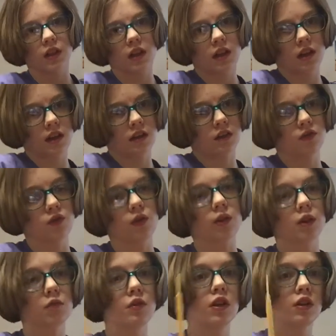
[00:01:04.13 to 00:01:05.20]
and of
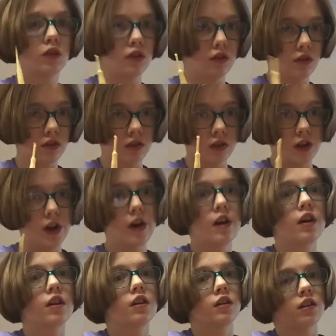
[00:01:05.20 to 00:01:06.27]
course we need a hook
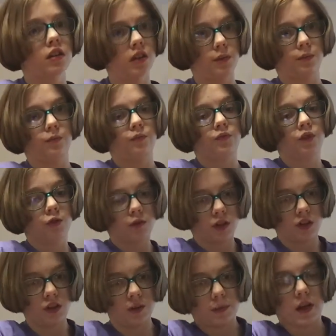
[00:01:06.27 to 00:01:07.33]

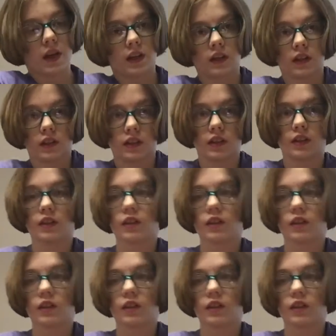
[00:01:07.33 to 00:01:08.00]
with the pegs.